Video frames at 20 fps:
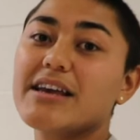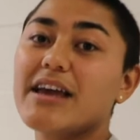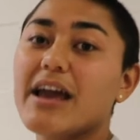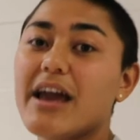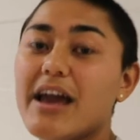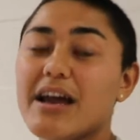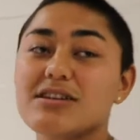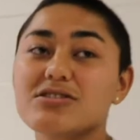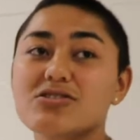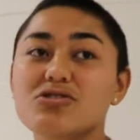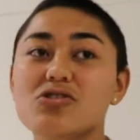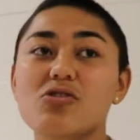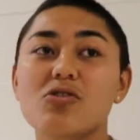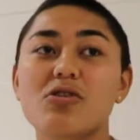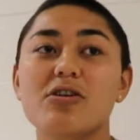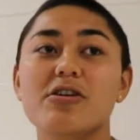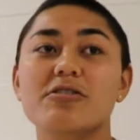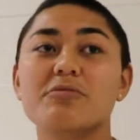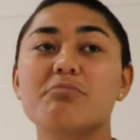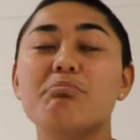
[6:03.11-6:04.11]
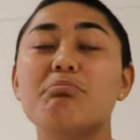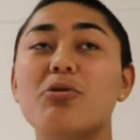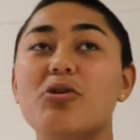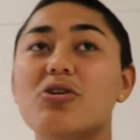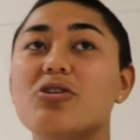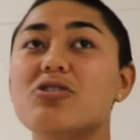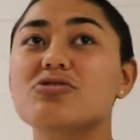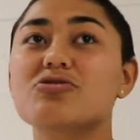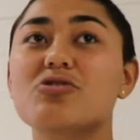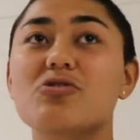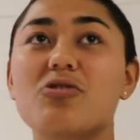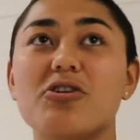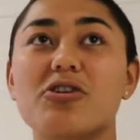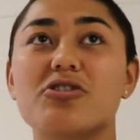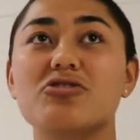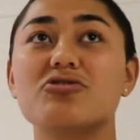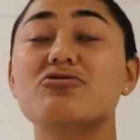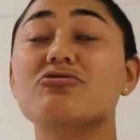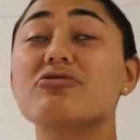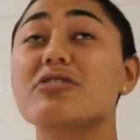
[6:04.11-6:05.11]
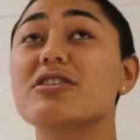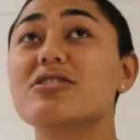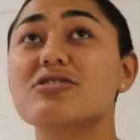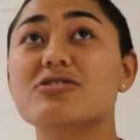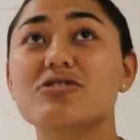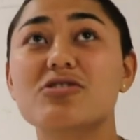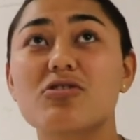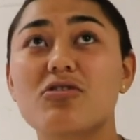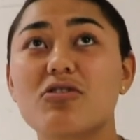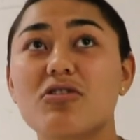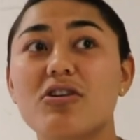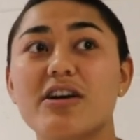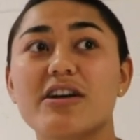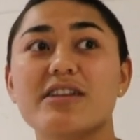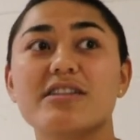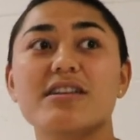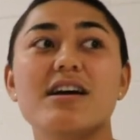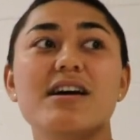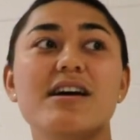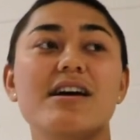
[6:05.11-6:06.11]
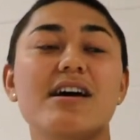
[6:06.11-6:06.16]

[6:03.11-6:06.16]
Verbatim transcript: canned corn, boiled corn, grilled corn.